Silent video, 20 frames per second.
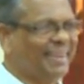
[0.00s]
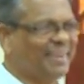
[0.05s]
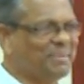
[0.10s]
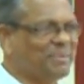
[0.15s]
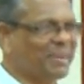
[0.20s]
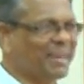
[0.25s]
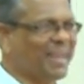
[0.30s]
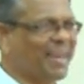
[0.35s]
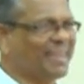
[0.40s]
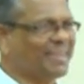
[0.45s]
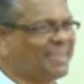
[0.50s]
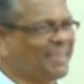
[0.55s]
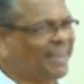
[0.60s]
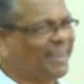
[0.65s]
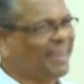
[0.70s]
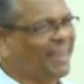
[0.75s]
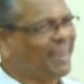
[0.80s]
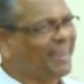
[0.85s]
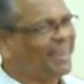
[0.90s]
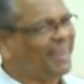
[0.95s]
Anybody has
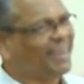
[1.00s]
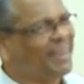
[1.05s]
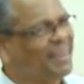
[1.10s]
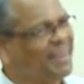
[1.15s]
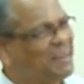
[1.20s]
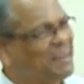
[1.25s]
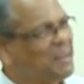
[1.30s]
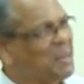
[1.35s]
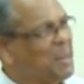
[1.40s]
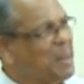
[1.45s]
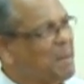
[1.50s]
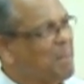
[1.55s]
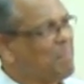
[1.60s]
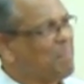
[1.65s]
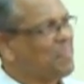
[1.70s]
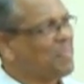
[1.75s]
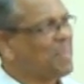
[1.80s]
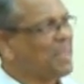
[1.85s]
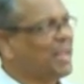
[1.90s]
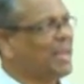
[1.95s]
any idea?
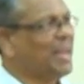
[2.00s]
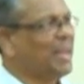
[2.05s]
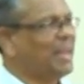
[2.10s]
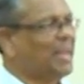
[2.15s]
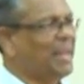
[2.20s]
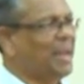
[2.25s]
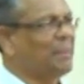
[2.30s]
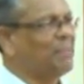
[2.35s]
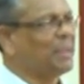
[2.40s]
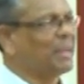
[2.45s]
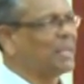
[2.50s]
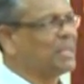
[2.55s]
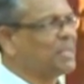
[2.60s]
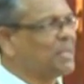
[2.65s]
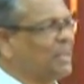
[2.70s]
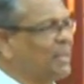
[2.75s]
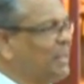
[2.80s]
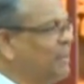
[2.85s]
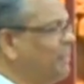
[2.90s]
Yeah, because